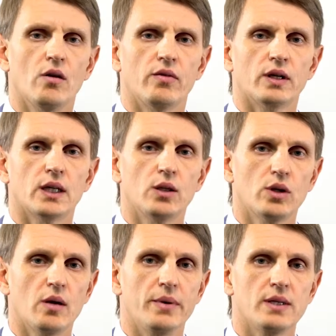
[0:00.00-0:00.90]
In my
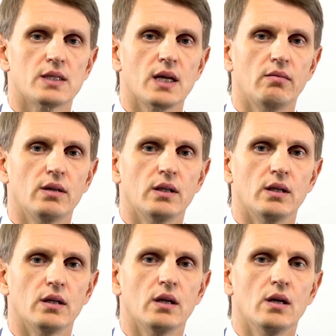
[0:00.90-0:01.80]
catalog,
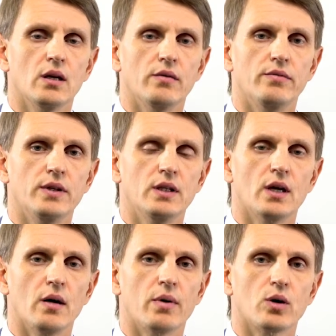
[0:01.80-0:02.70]
you'll find
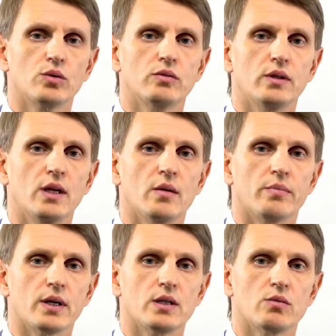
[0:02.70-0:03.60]
different types of
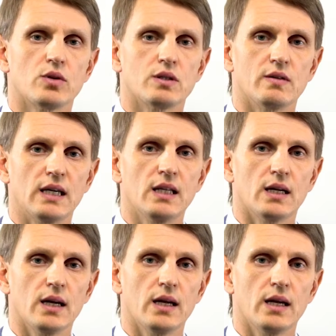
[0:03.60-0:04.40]
equipment from China,